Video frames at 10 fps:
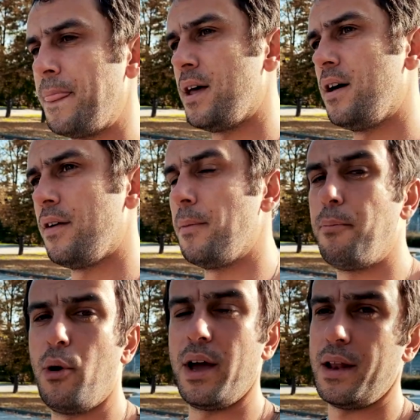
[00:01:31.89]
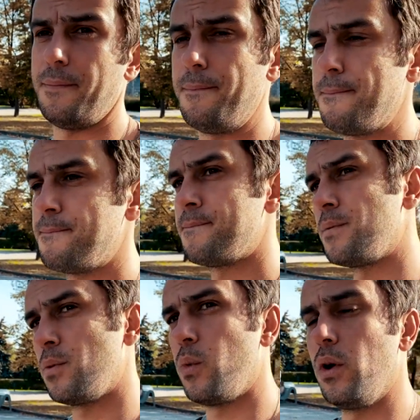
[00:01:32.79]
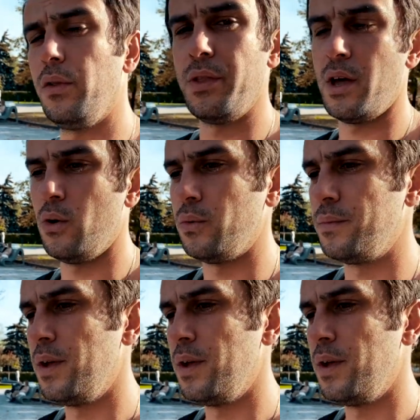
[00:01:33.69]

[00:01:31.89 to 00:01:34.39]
uh, the poet, world known.